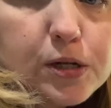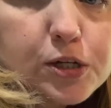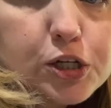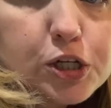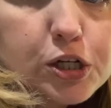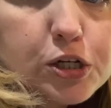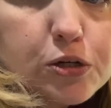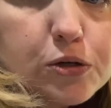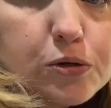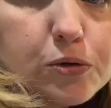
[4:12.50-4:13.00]

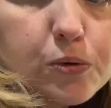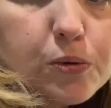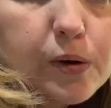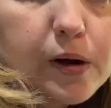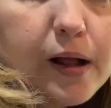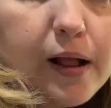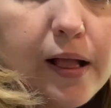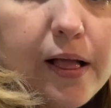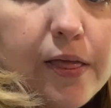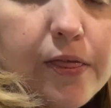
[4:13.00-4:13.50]
to
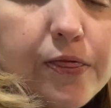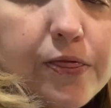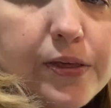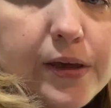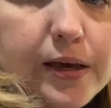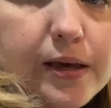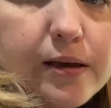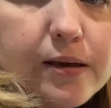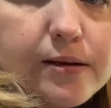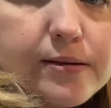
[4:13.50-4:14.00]

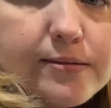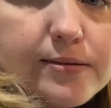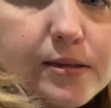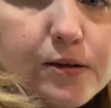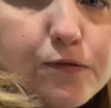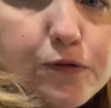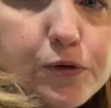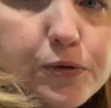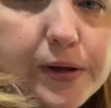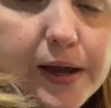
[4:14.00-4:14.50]
the
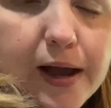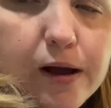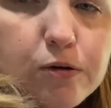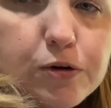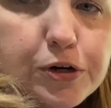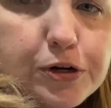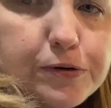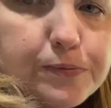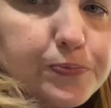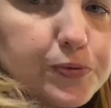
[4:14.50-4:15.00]
seafood
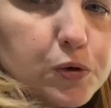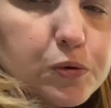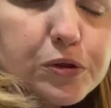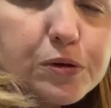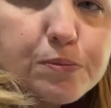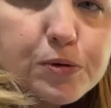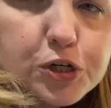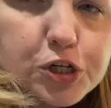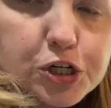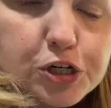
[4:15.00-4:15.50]
counter or the
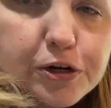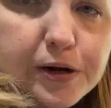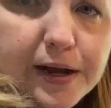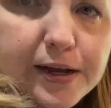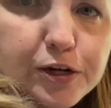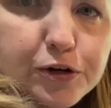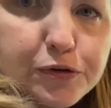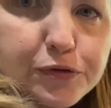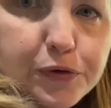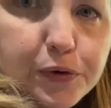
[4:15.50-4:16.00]
butcher at
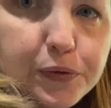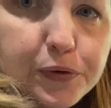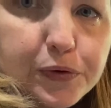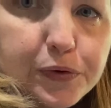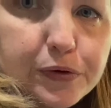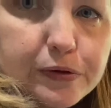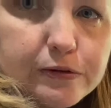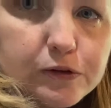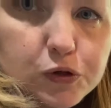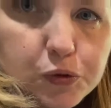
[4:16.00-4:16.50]
your
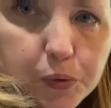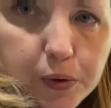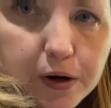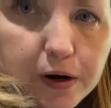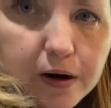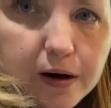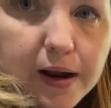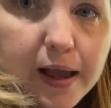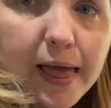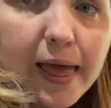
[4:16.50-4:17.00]
local
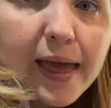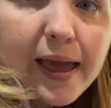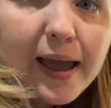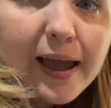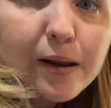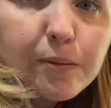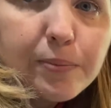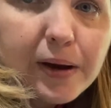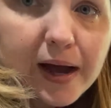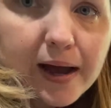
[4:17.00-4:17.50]
store
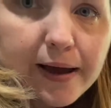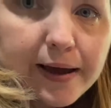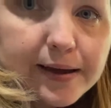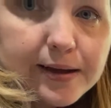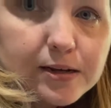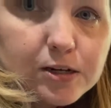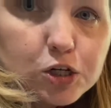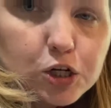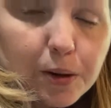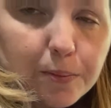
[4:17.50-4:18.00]
and buy
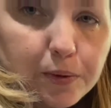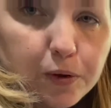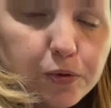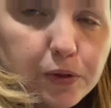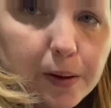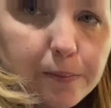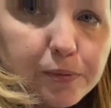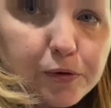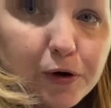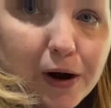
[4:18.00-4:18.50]
jumbo
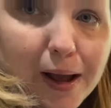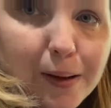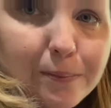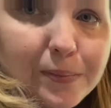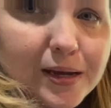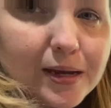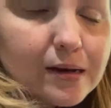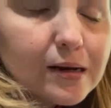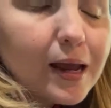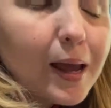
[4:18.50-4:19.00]
lump crab
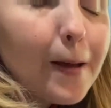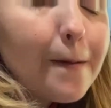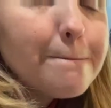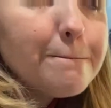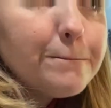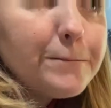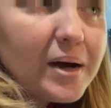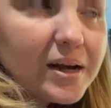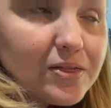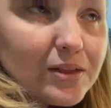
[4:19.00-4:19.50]
meat,
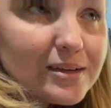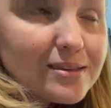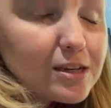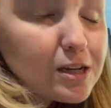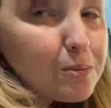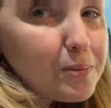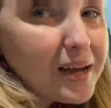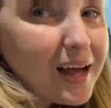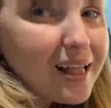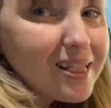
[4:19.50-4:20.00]
but that's going
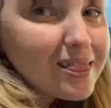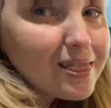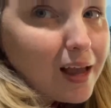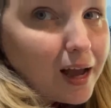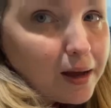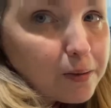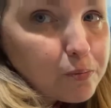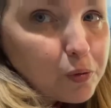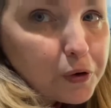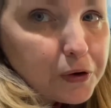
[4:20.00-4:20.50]
to be a
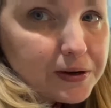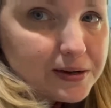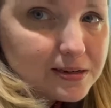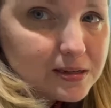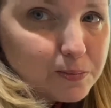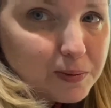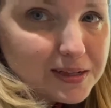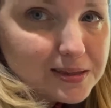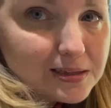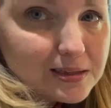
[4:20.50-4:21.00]
lot more
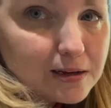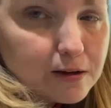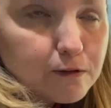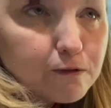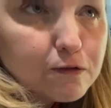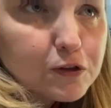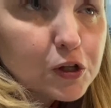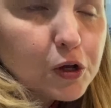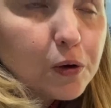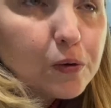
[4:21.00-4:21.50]

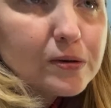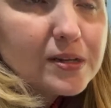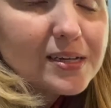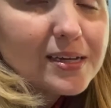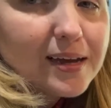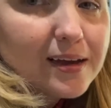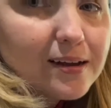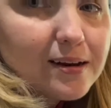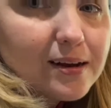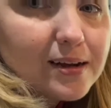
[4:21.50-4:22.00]
expensive. So to
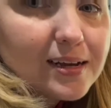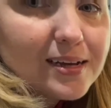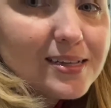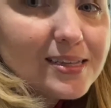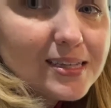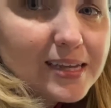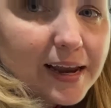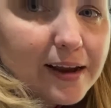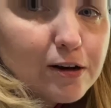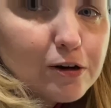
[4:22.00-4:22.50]
get a
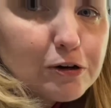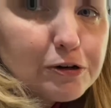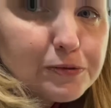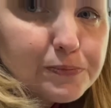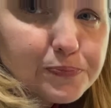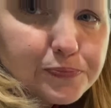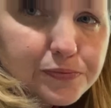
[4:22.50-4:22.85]
container,